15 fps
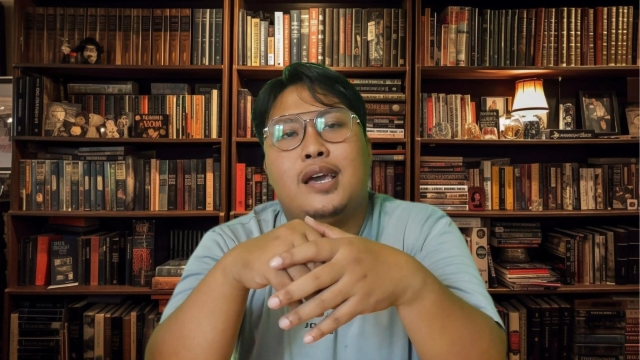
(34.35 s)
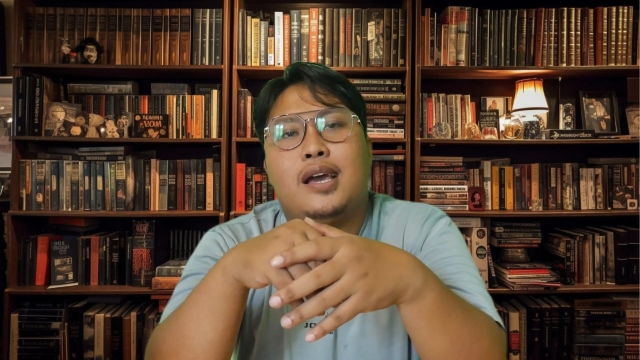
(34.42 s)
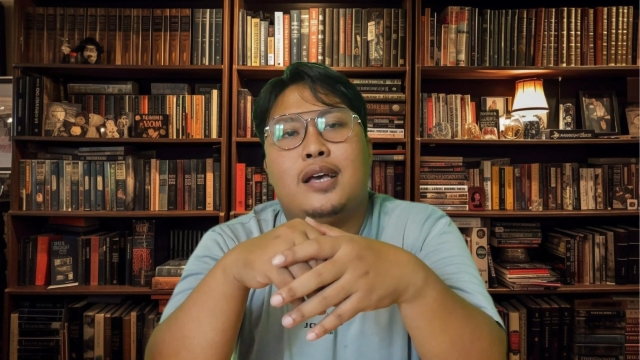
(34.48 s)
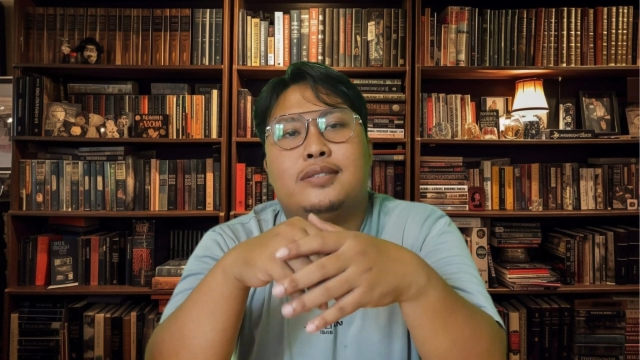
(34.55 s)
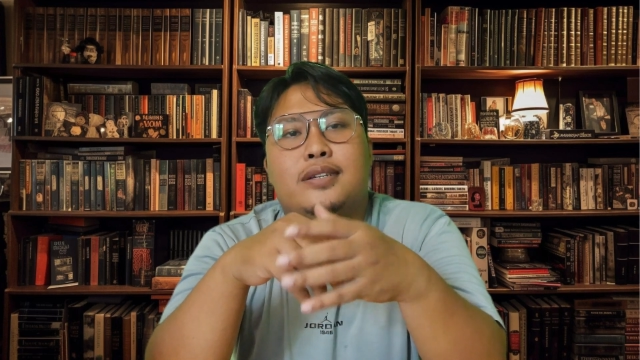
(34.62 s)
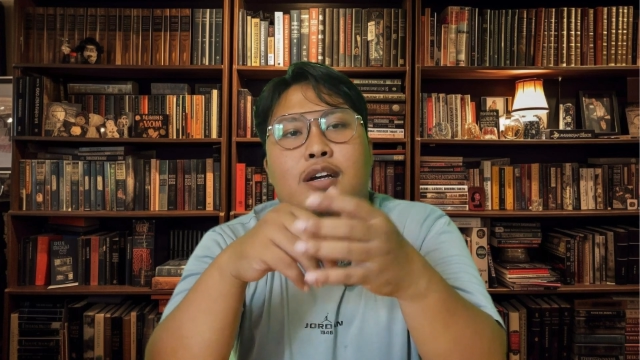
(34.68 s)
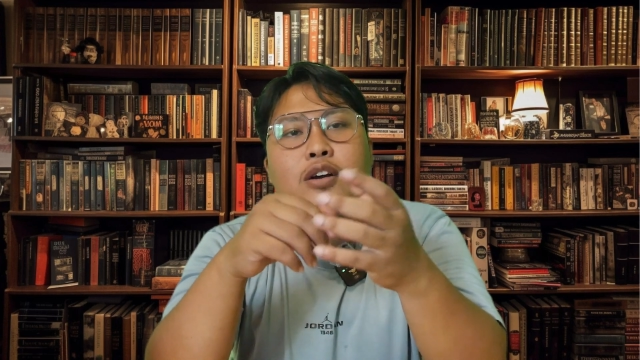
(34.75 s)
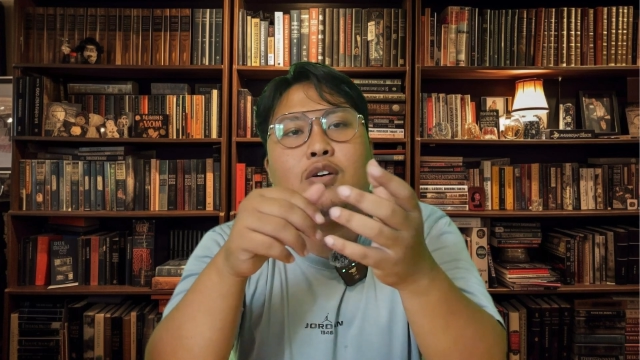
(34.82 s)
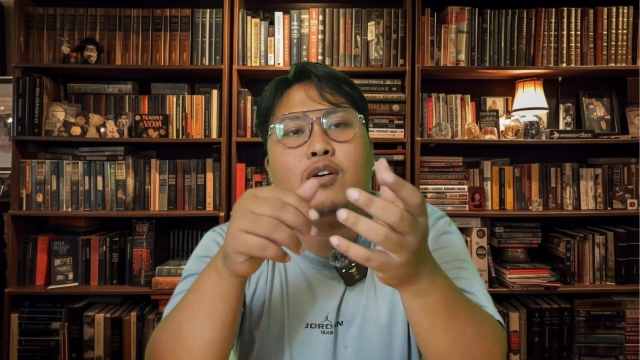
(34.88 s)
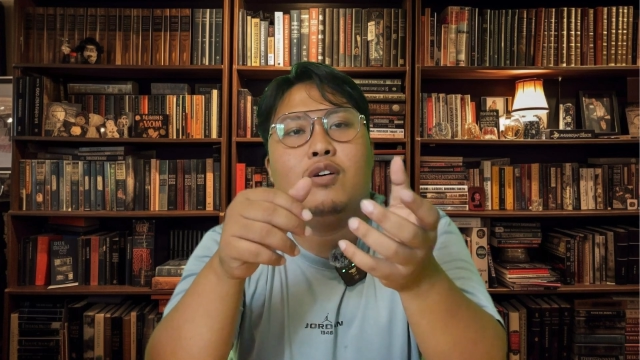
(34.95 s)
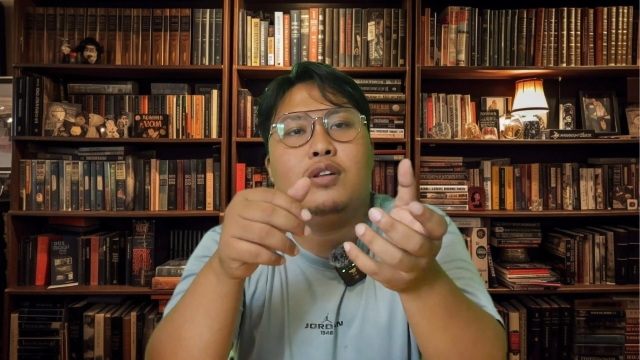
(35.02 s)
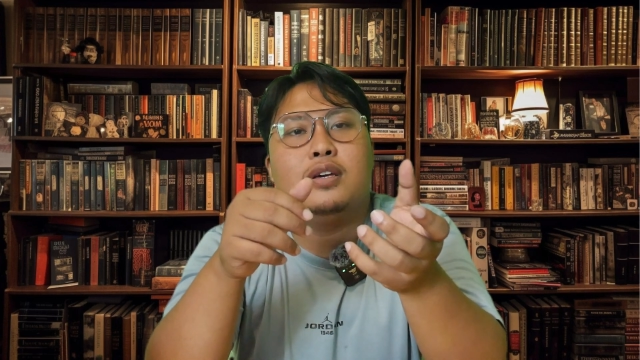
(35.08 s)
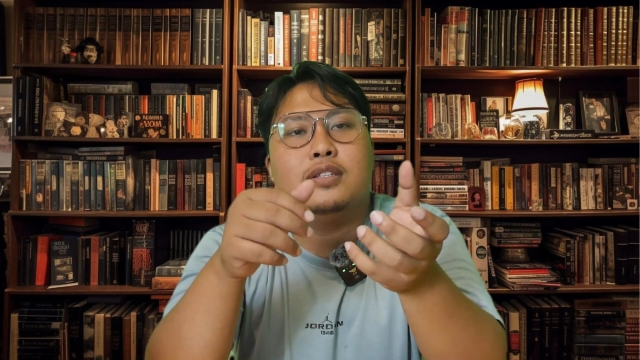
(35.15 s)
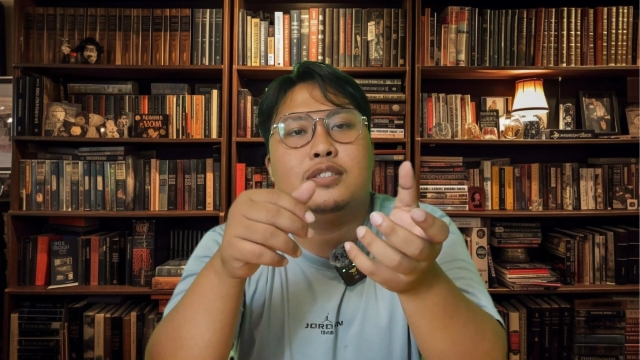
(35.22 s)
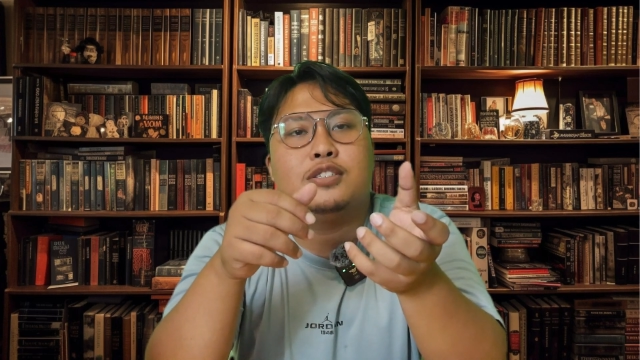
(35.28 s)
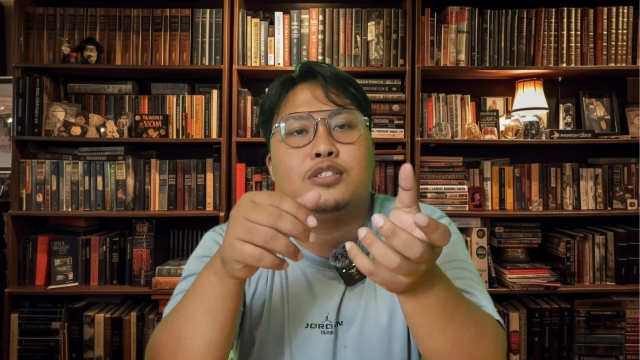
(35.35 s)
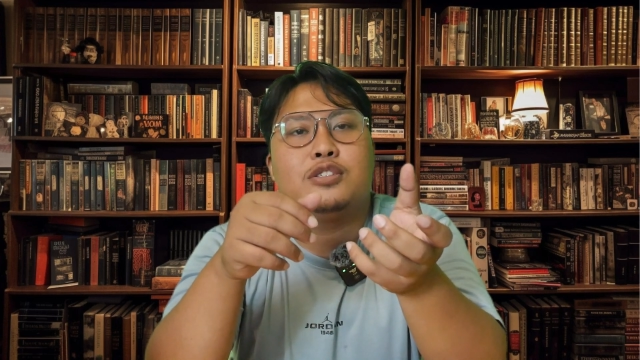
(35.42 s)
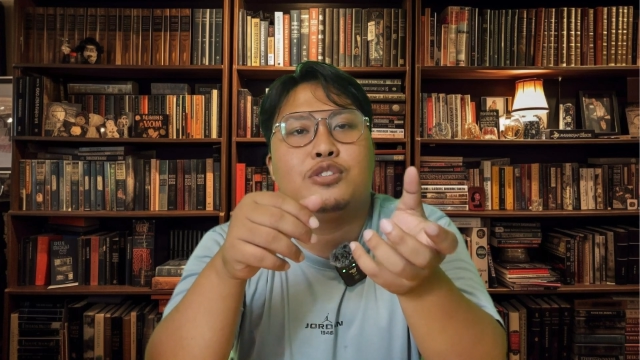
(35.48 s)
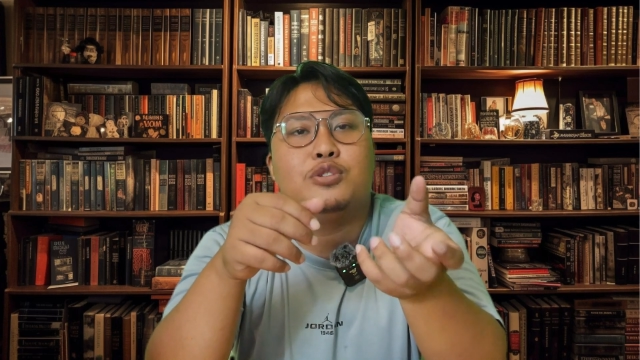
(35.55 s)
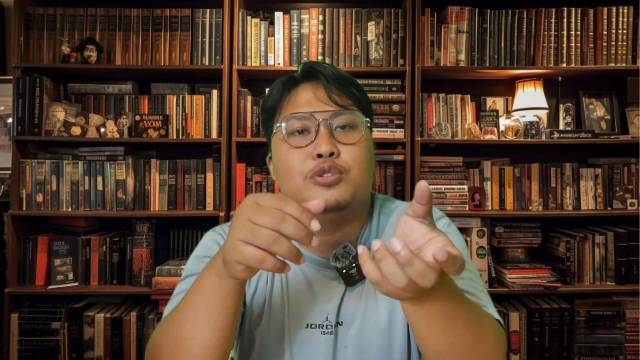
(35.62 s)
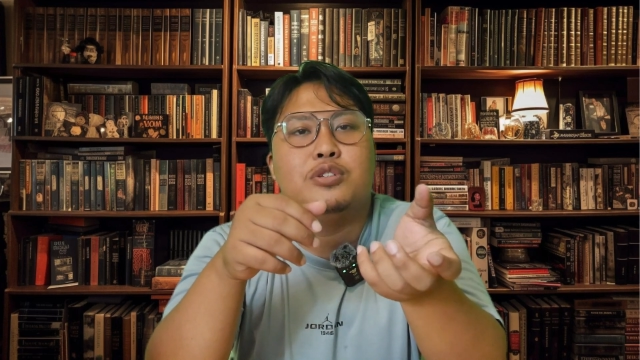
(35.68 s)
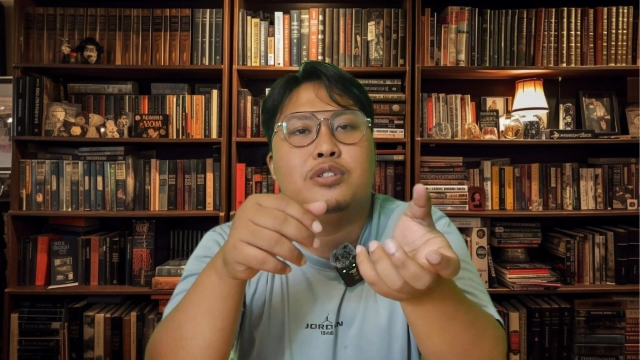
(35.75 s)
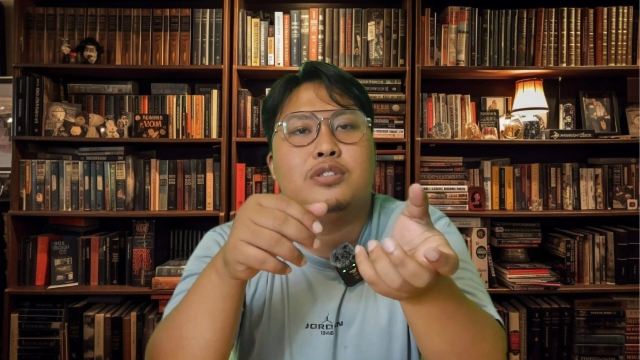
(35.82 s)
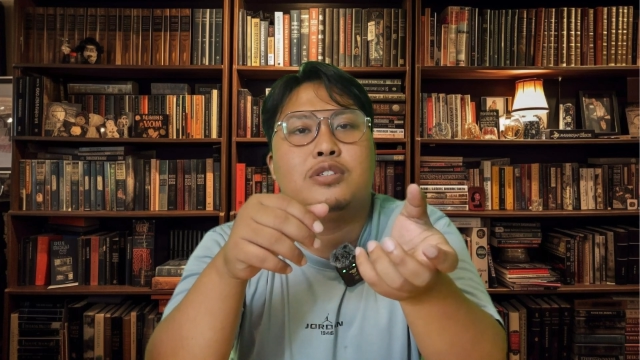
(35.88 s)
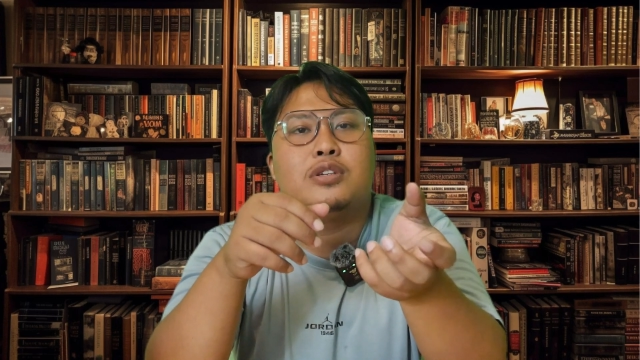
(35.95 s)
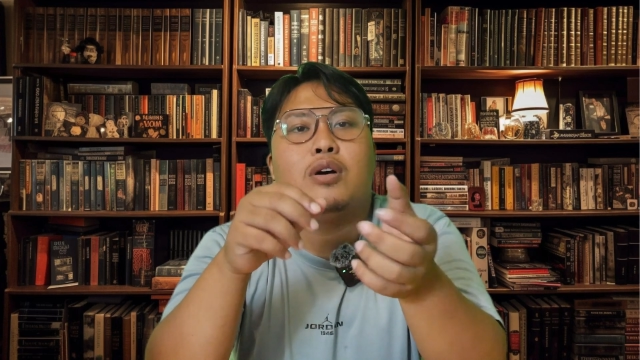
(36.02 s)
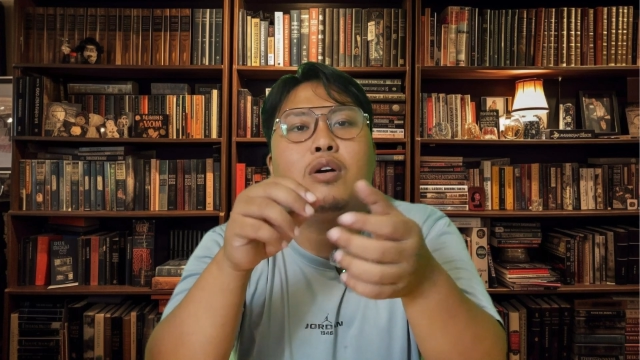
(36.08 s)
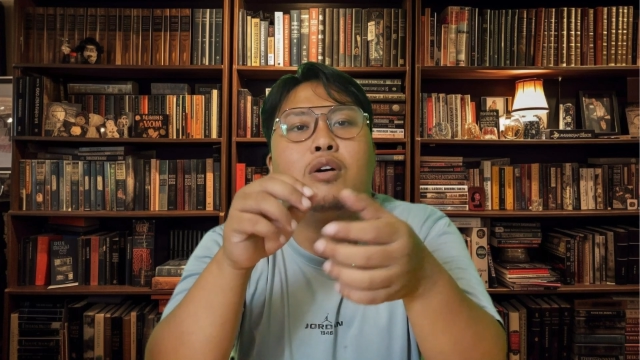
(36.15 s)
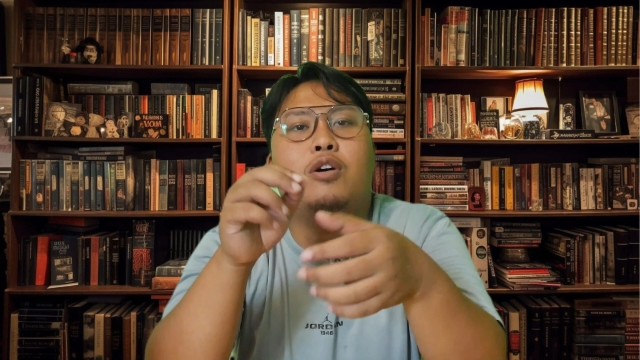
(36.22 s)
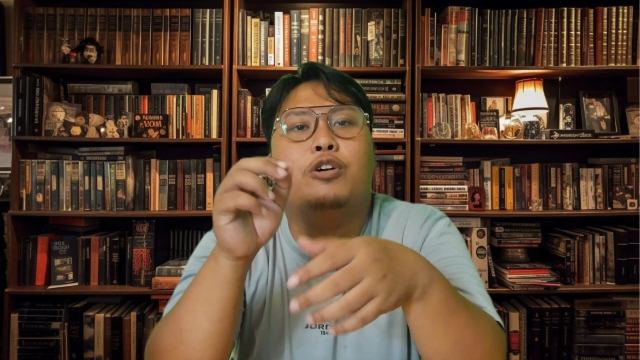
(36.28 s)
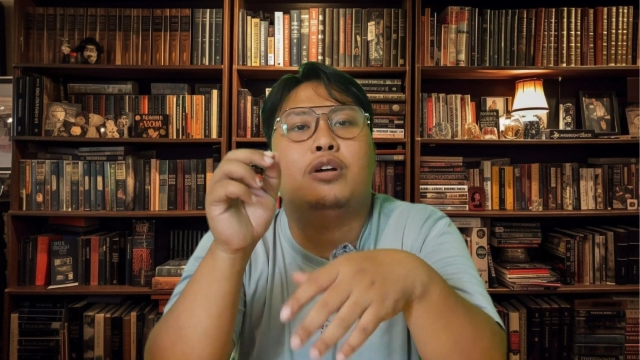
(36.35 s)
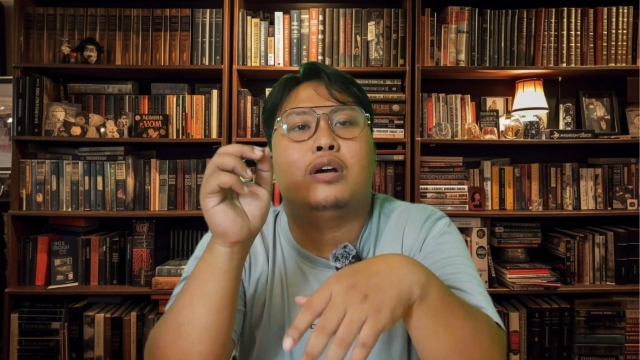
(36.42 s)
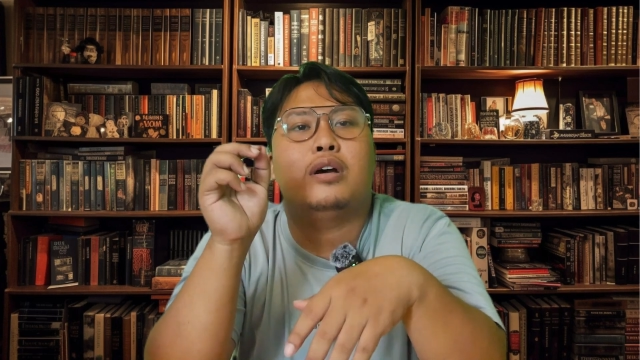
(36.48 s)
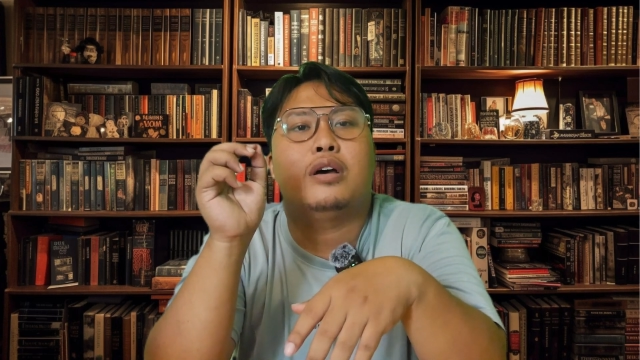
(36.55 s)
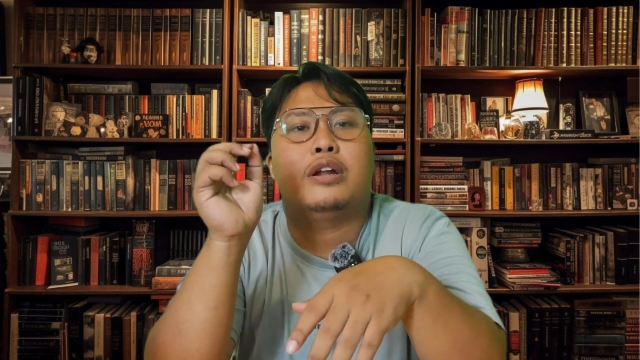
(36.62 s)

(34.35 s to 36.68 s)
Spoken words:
As a college student or